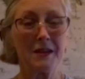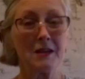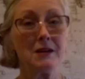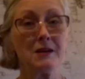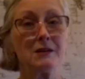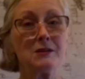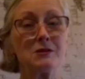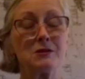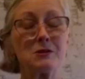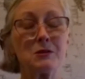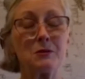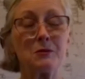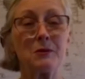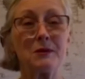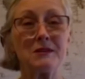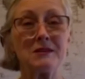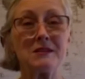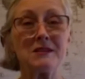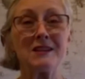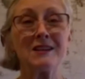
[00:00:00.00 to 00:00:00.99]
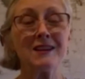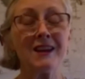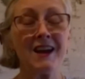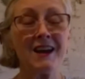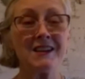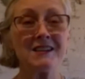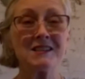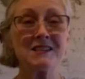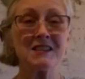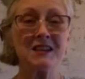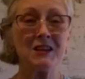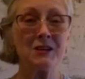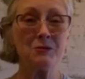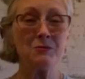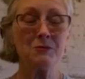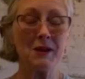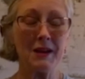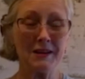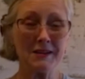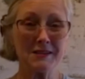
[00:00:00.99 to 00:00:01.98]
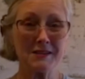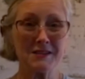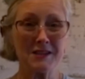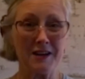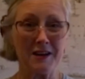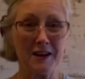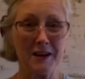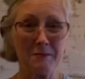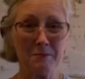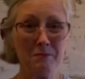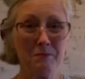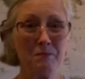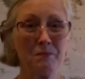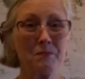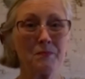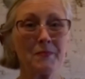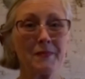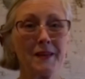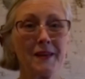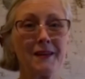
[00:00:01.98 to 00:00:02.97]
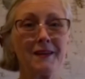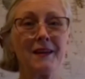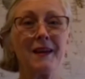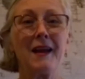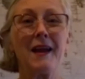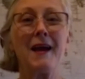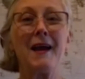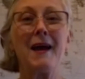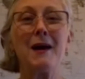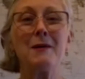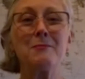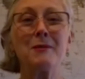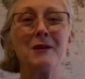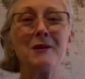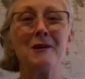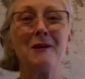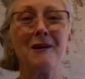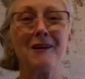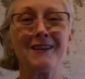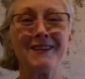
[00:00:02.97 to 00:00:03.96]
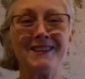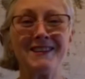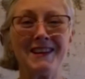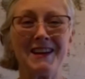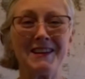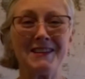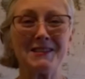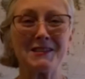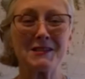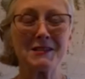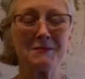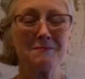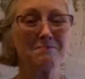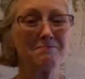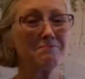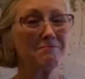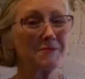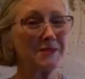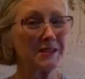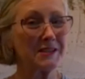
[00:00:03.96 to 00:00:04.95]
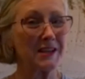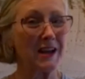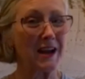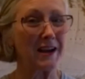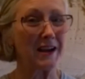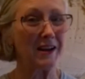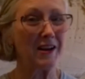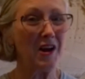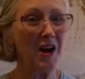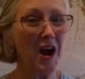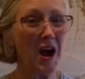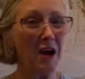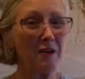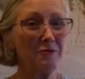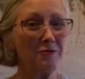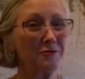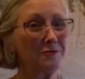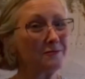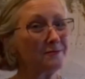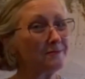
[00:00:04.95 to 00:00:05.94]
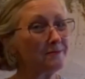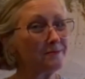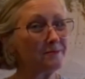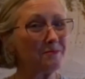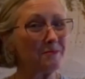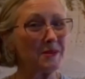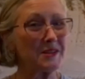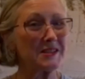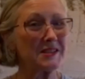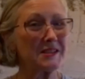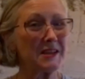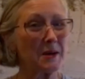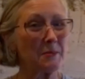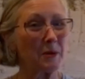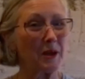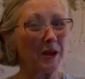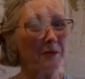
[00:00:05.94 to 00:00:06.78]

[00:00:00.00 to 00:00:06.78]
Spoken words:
So until I see you next time, happy holidays. Signing off, Miss Debbie.